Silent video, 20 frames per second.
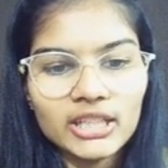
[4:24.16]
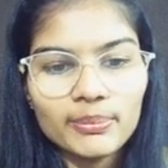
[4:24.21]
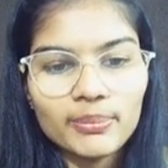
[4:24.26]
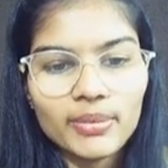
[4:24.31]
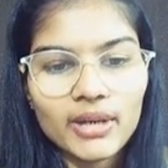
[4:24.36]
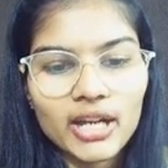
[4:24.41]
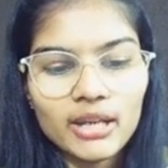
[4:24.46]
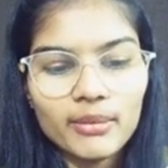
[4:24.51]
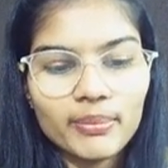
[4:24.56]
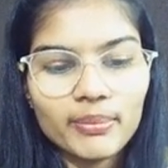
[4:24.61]

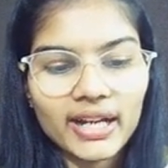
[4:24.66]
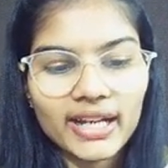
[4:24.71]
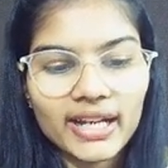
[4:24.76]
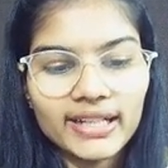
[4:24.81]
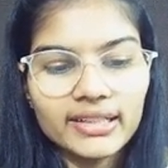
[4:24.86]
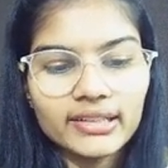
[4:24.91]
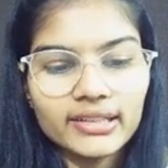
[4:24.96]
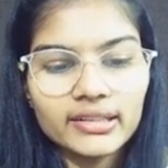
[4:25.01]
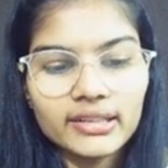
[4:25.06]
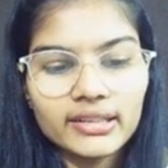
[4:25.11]
and
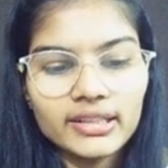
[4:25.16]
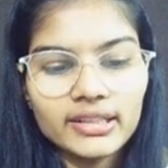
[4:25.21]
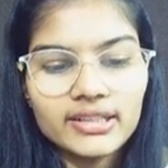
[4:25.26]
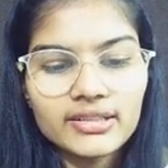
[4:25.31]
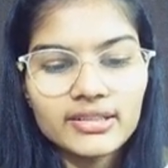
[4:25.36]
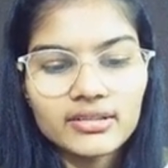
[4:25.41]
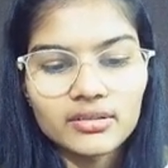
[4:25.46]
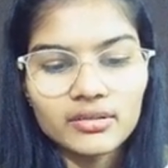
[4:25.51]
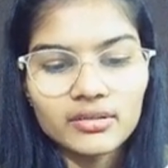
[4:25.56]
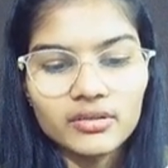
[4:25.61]
binary
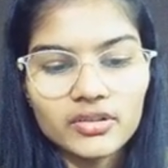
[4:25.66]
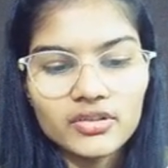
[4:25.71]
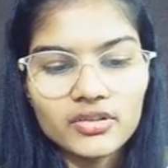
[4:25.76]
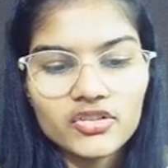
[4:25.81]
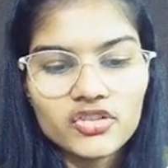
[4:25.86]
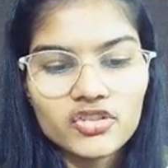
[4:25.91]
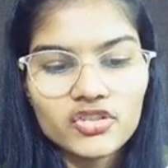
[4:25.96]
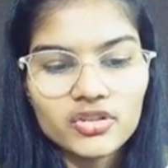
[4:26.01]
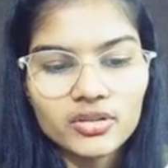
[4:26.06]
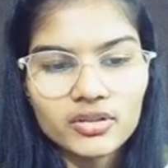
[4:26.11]

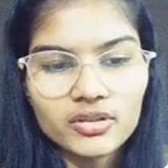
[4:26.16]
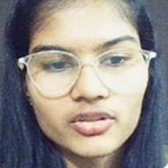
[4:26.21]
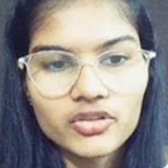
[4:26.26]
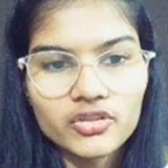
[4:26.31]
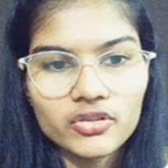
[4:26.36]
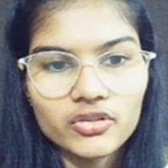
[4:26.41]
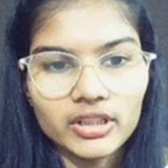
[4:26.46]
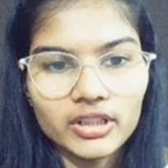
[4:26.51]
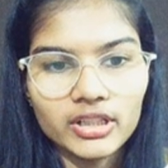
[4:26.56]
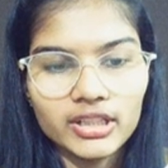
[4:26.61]
search
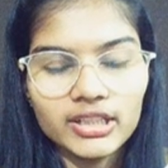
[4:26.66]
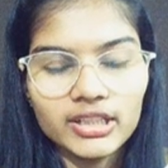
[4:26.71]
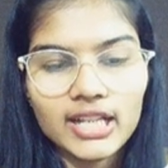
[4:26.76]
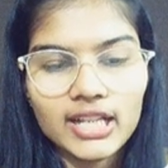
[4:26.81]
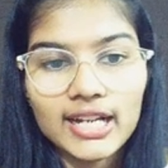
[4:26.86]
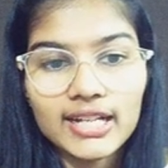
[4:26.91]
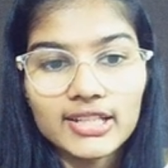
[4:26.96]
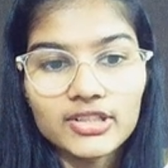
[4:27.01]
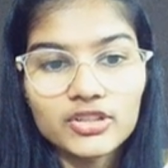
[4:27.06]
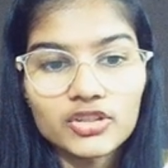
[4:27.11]
tree,
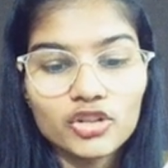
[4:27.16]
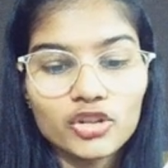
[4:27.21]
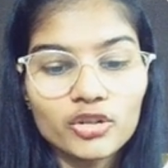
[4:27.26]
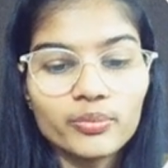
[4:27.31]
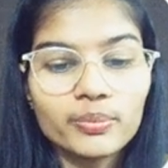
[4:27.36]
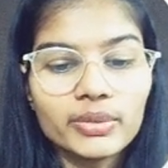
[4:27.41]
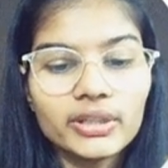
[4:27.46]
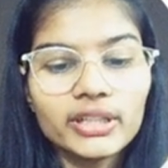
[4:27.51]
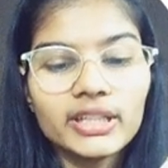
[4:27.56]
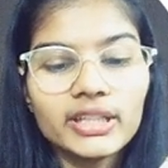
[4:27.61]
that is your
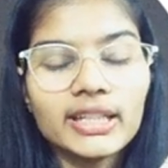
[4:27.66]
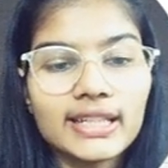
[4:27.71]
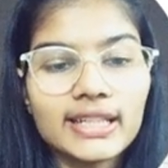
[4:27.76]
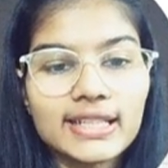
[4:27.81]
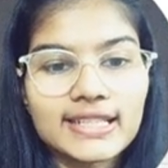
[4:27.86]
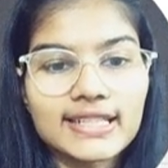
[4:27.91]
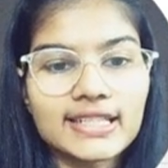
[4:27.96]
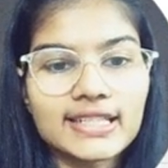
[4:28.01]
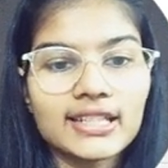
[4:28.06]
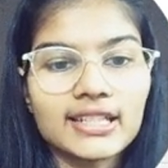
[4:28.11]

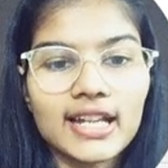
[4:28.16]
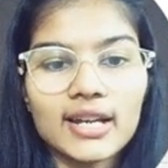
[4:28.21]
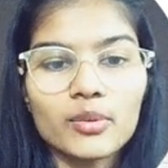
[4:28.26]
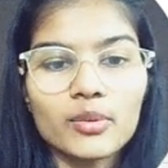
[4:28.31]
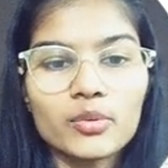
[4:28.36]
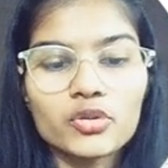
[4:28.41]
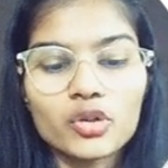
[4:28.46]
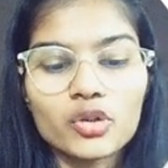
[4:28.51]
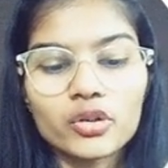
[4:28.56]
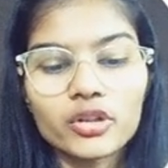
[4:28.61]
BST that I
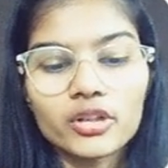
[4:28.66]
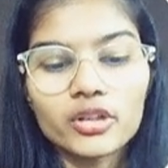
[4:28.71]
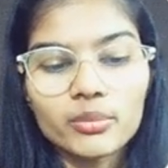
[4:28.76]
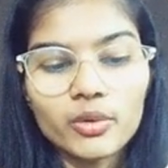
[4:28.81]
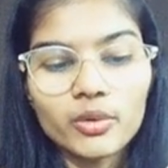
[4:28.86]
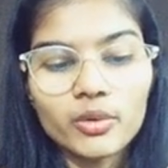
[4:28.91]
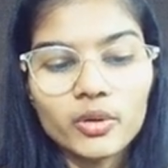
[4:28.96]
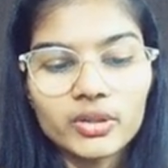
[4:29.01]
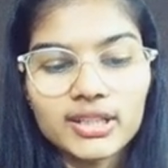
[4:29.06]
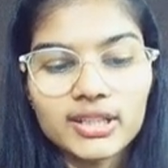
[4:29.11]
was talking
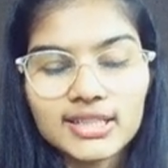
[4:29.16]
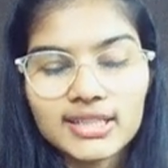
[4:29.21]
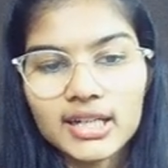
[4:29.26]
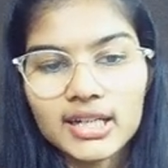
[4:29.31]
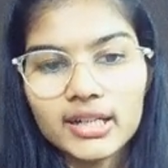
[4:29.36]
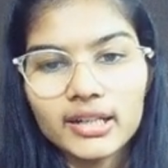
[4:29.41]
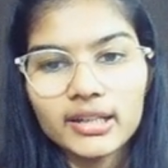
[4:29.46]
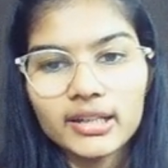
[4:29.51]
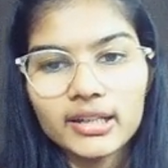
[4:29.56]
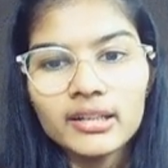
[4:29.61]
about in the
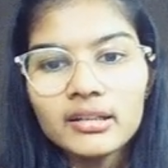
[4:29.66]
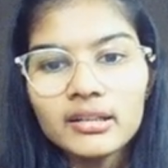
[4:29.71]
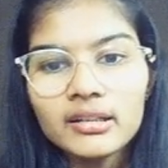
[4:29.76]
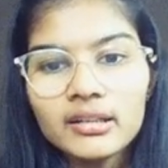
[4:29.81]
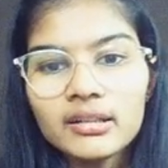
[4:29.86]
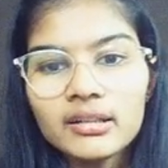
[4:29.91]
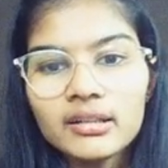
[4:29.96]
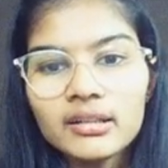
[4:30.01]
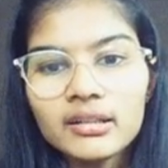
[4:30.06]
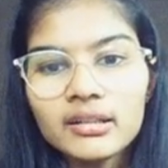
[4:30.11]
starting.
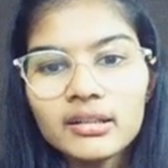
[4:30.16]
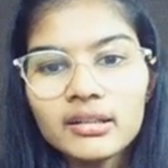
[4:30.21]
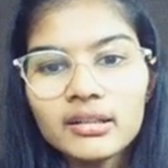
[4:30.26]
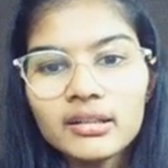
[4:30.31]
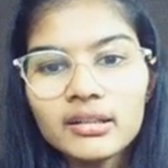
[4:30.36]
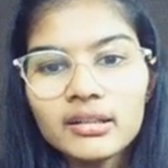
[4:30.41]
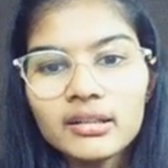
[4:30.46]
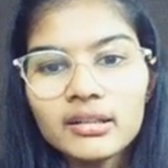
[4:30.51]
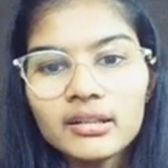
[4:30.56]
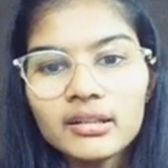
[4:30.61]
So
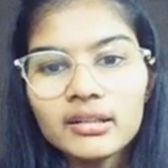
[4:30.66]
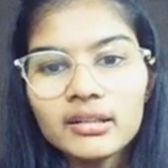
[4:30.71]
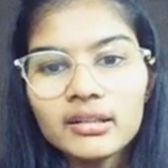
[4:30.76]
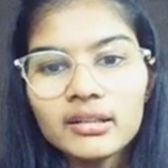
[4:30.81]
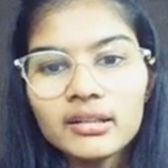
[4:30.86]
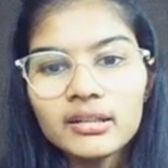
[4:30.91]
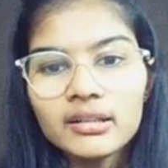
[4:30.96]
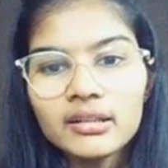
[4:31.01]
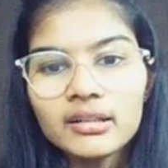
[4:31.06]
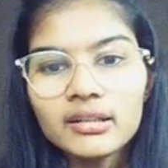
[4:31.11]
this library
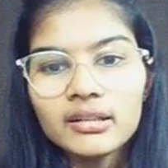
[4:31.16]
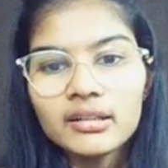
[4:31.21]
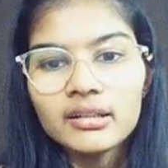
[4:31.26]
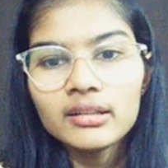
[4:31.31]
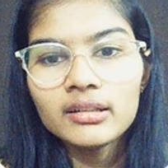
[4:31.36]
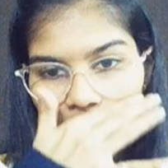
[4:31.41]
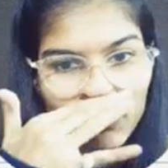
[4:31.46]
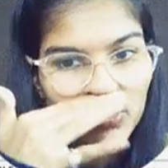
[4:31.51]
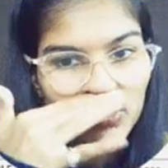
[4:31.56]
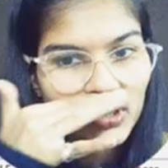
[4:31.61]
also
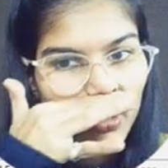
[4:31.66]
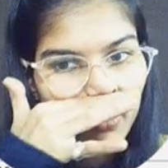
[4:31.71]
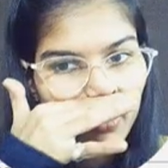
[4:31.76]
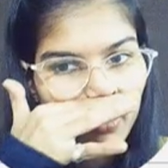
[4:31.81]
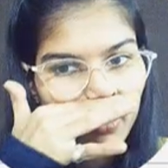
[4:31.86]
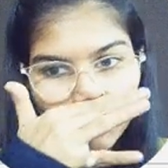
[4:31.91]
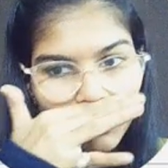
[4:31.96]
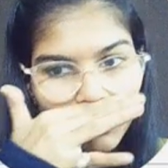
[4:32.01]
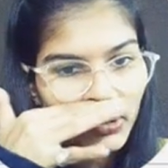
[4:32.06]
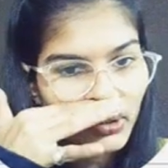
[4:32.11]
supports up
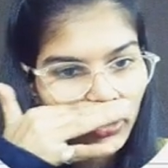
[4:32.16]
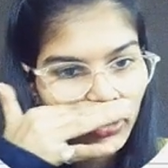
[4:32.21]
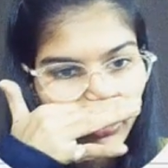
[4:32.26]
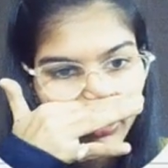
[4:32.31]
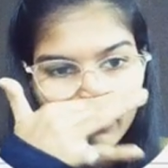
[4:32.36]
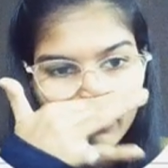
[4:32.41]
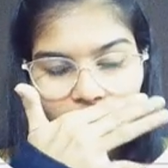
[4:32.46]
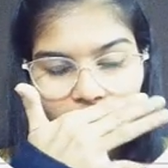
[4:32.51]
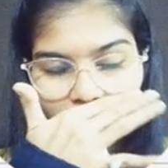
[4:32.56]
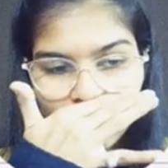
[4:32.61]
your
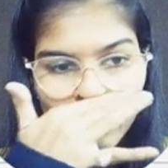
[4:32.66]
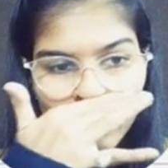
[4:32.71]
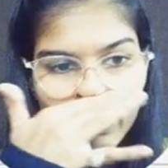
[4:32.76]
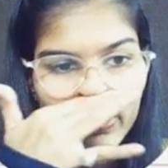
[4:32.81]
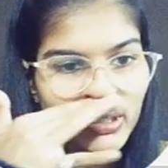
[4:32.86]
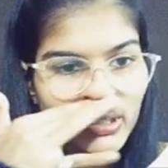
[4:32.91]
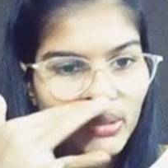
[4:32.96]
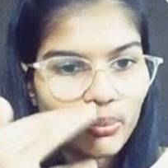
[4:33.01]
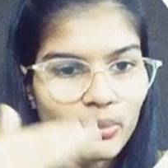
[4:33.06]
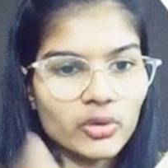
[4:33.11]
heap, it also
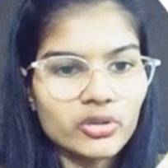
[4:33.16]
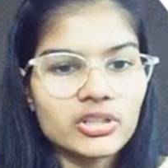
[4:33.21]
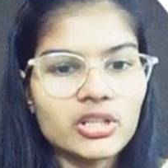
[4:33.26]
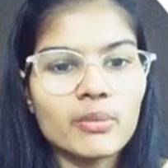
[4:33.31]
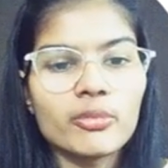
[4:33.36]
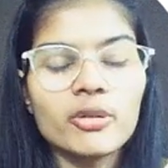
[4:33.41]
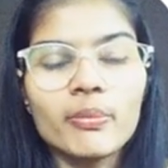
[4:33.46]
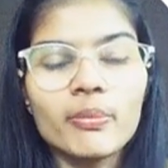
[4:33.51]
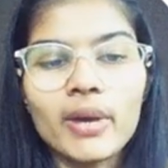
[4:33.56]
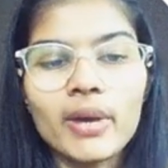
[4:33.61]
supports
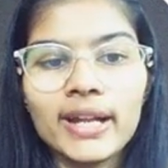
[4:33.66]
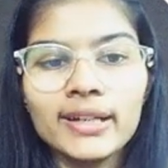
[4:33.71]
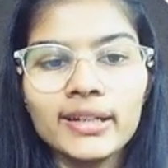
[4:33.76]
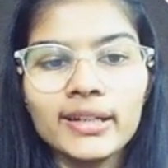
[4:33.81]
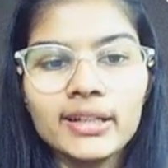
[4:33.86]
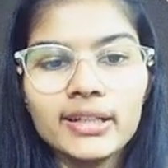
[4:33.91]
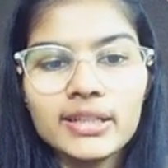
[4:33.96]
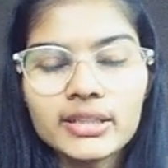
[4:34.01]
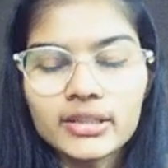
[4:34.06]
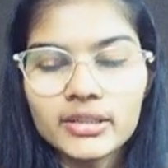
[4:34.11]
up your
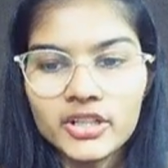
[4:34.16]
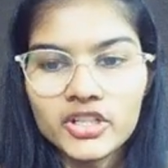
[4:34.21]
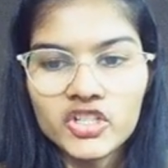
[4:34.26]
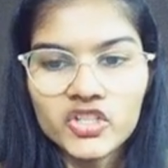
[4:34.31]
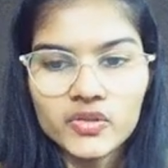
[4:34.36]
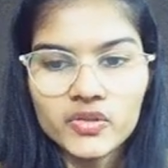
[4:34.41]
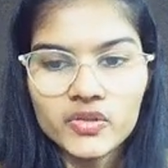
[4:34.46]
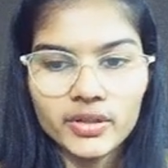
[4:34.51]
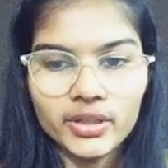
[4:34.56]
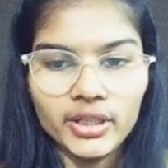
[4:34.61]
binary
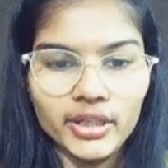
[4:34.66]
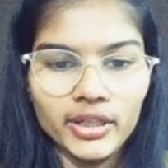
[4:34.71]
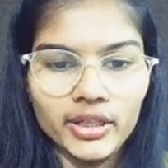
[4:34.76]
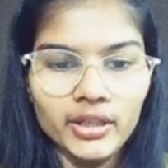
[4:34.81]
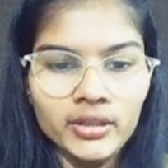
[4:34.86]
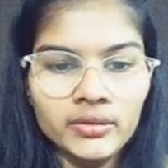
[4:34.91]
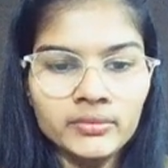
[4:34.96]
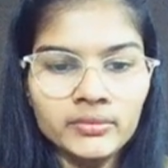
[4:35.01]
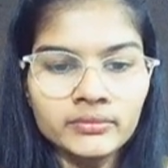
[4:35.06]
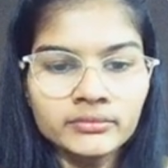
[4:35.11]
search tree.